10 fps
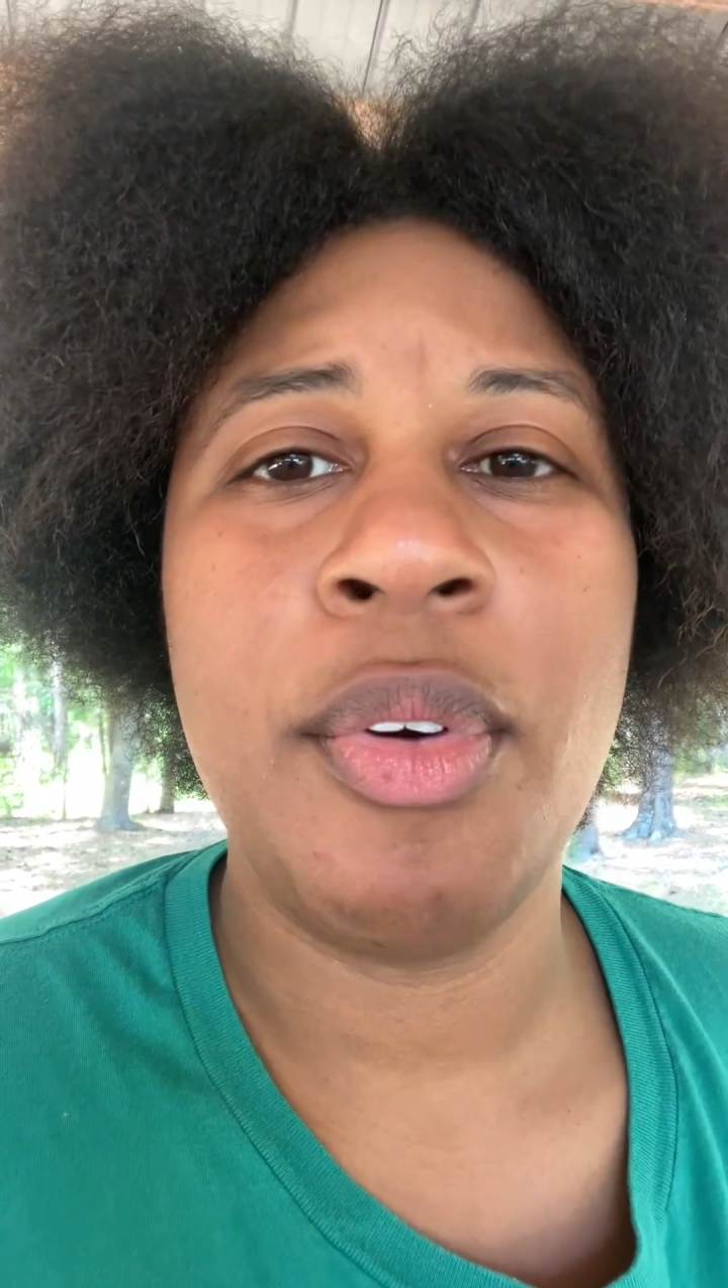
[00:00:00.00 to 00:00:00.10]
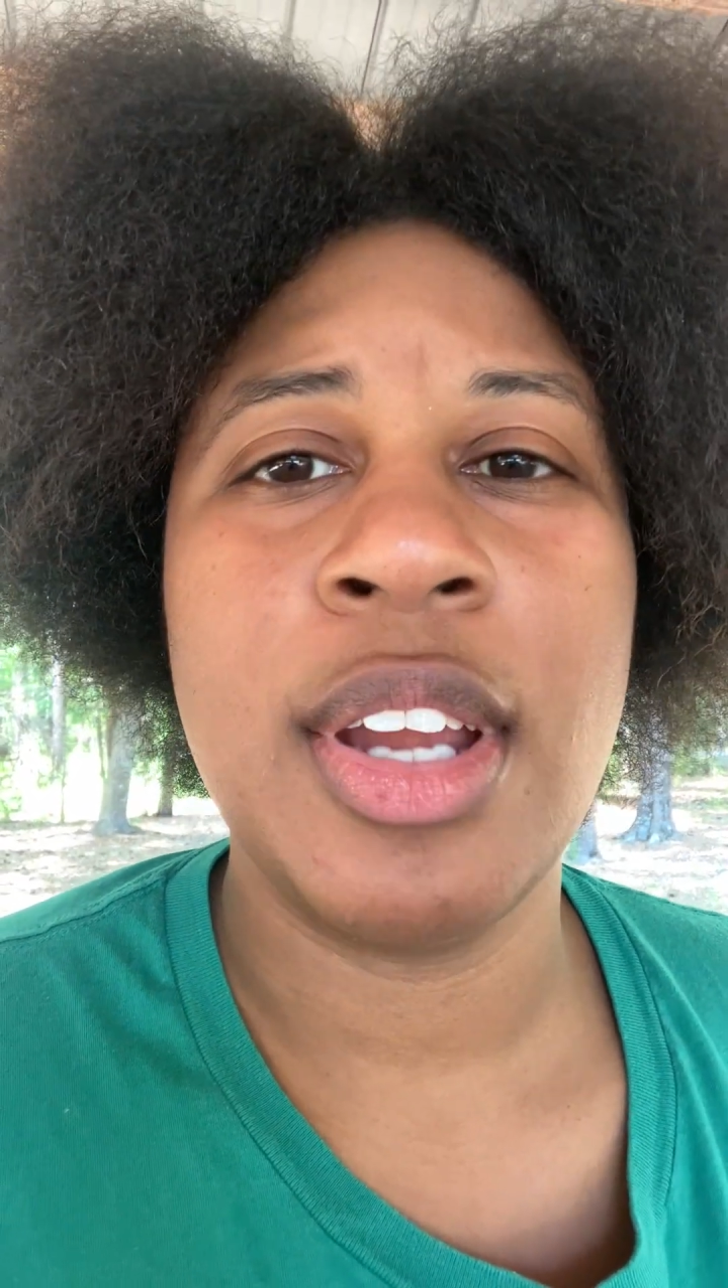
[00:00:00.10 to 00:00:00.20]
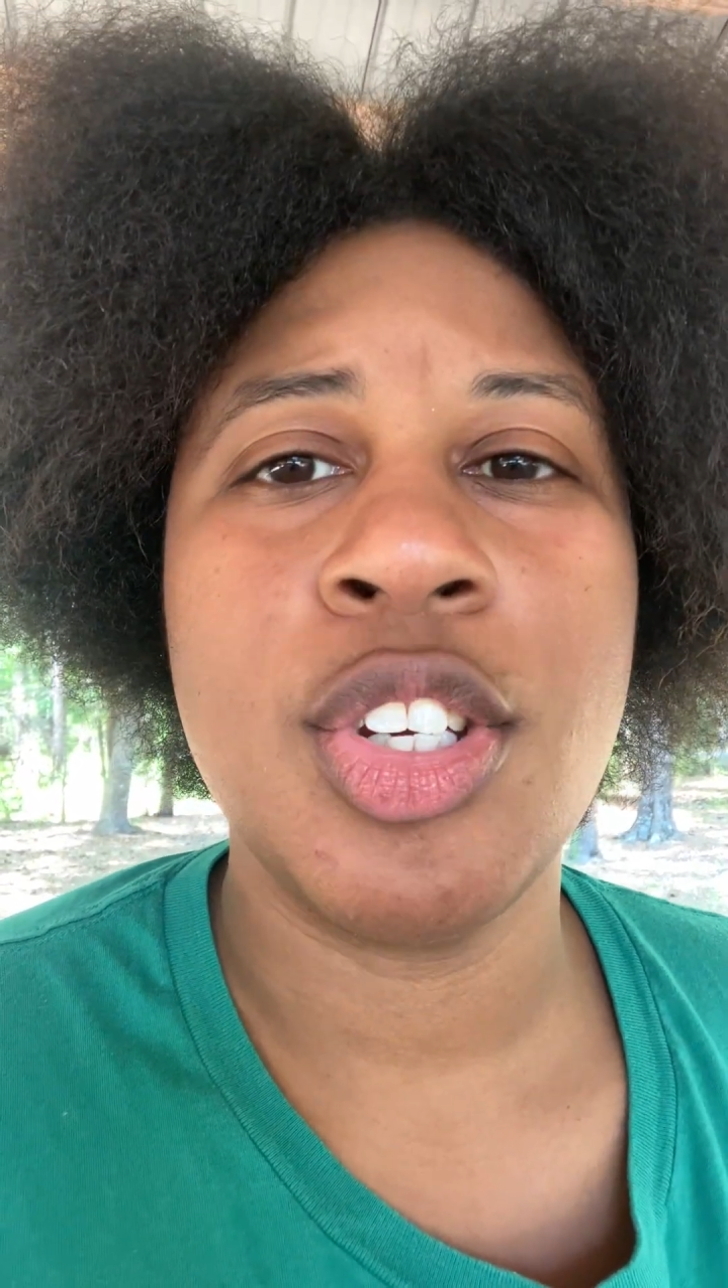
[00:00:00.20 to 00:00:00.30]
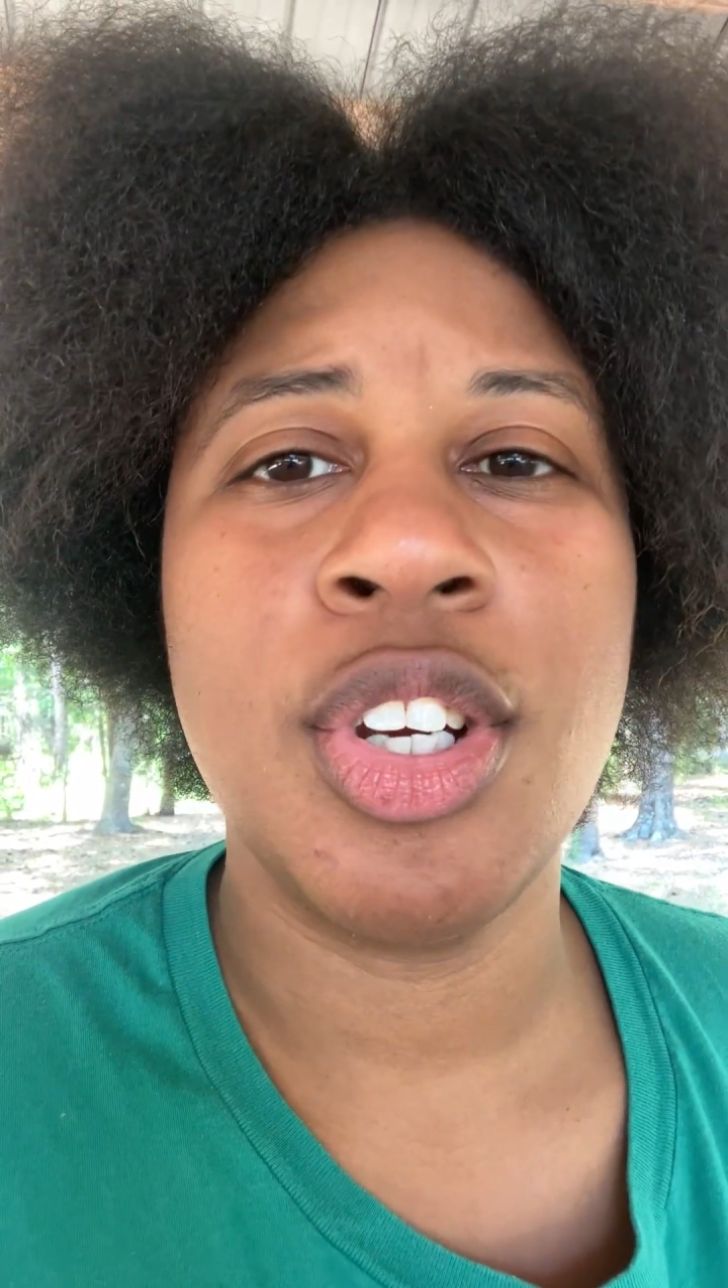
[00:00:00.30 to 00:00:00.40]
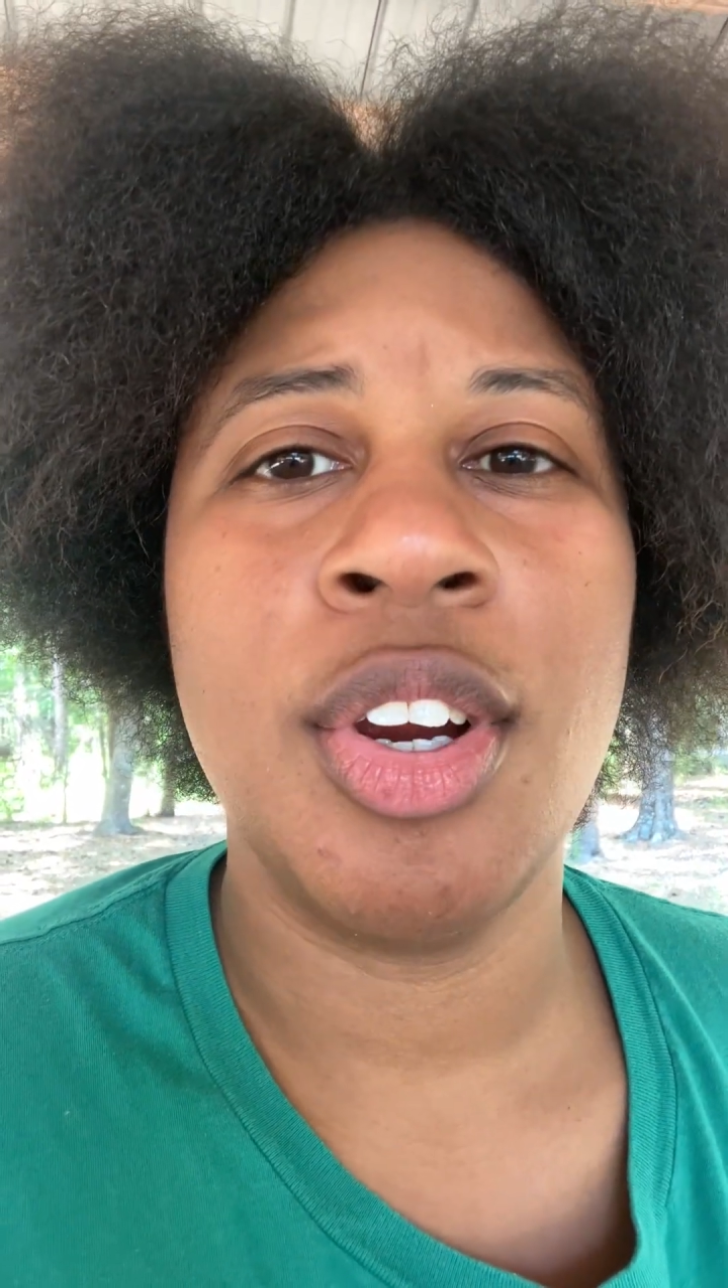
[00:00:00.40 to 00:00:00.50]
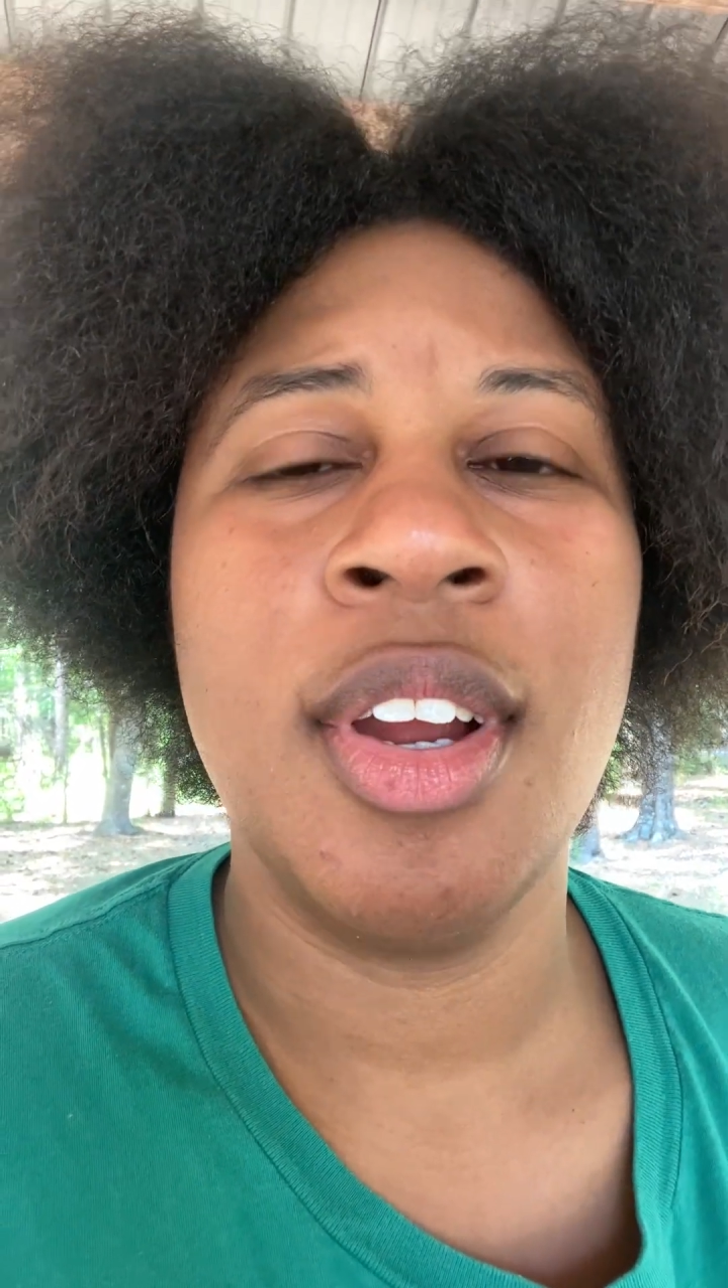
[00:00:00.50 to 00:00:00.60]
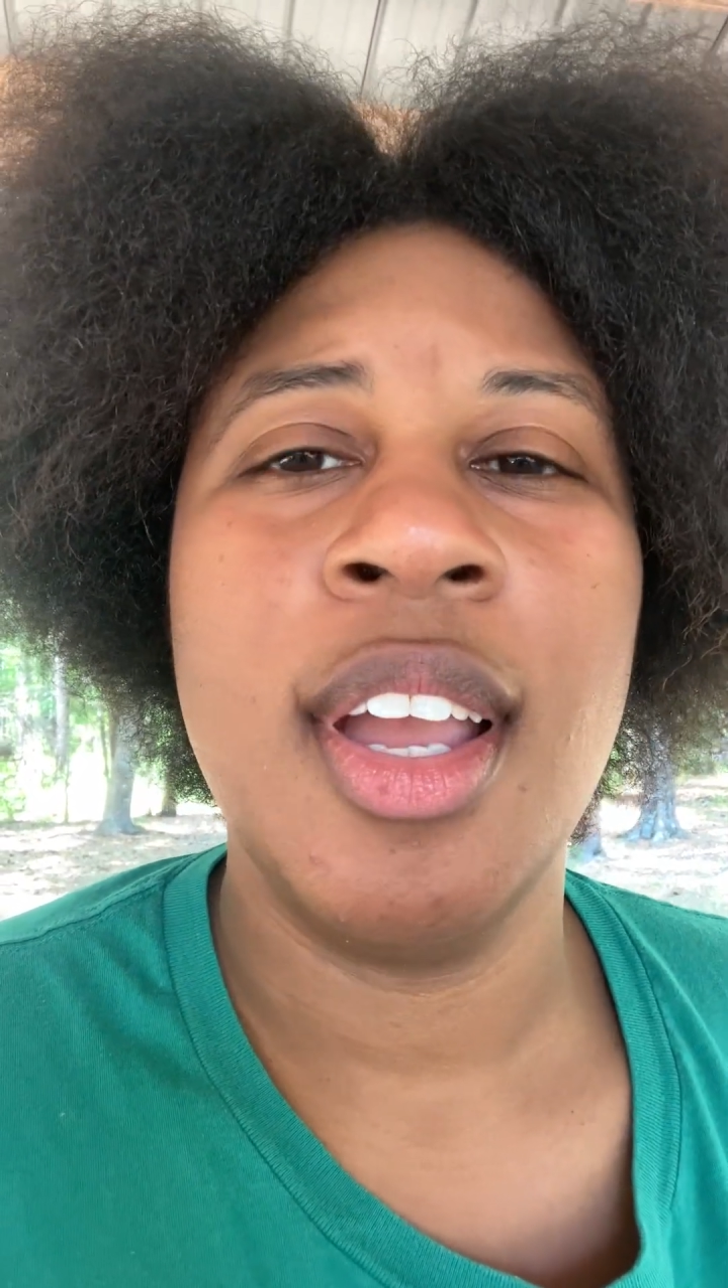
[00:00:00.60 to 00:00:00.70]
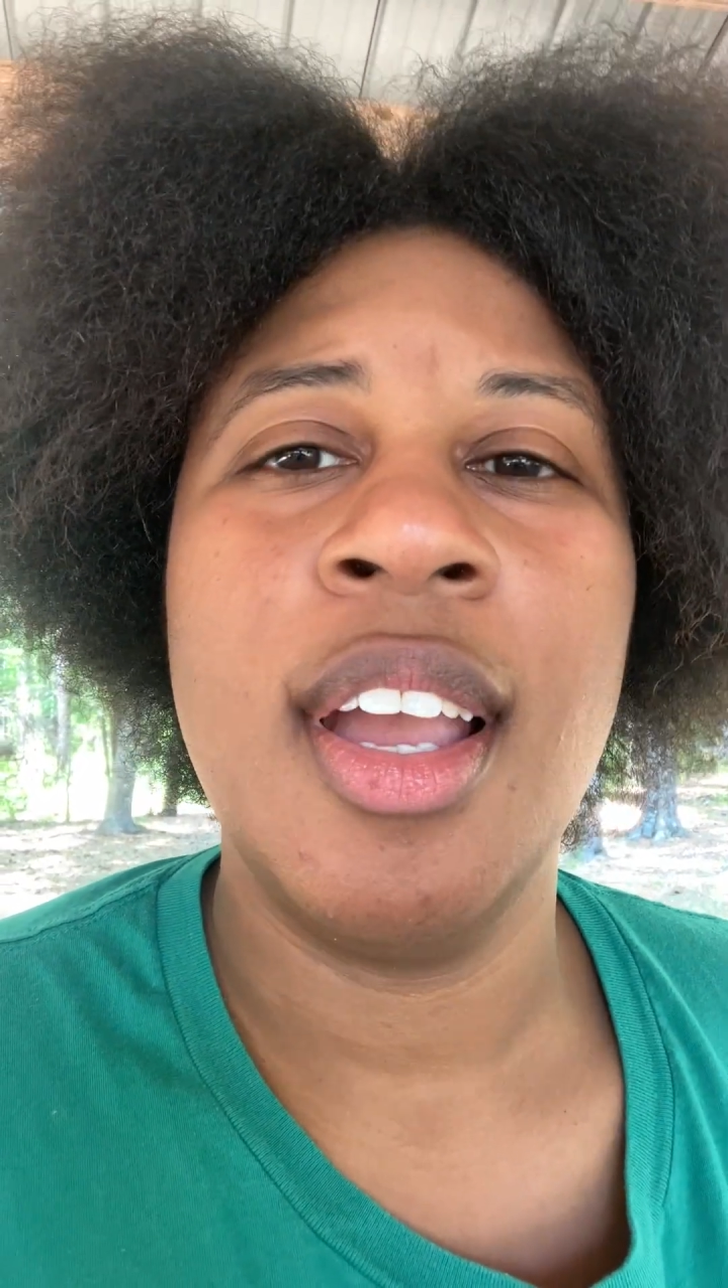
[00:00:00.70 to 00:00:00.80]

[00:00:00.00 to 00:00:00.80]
pressure